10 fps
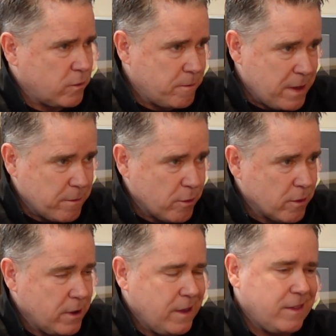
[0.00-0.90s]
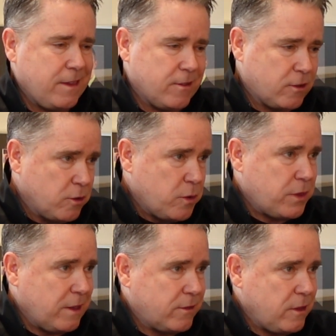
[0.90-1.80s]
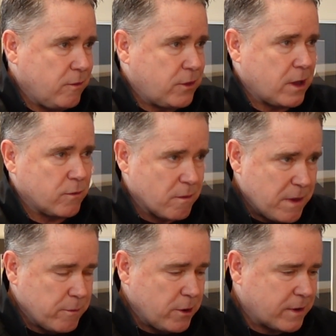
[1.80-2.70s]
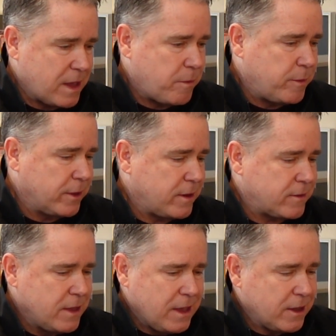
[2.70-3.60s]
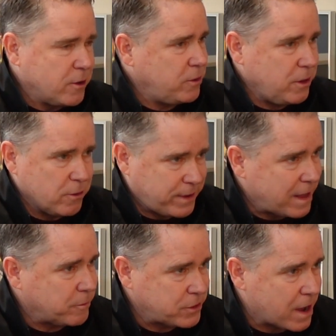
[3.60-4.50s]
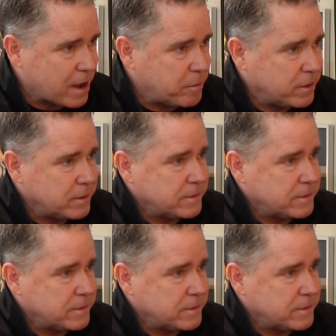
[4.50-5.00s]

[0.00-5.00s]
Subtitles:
Remember these good things that you've done. Remember your capabilities and go do your damn job.